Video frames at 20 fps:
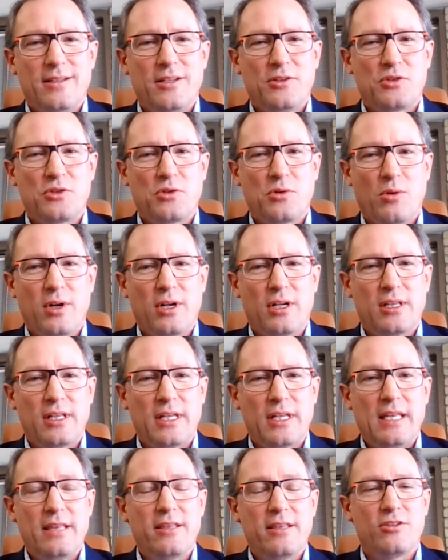
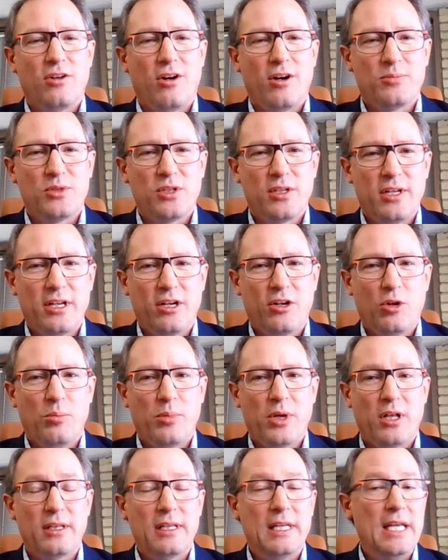historically, the Thompson Nickel
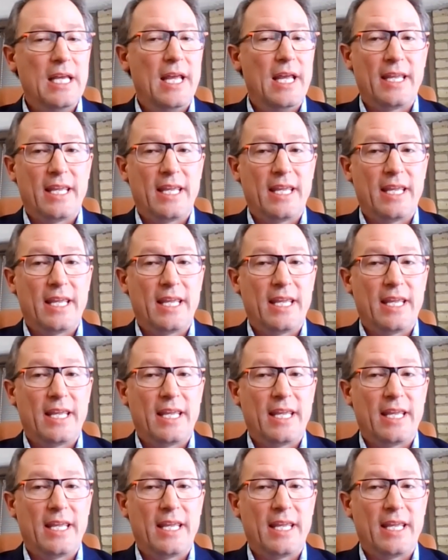Belt.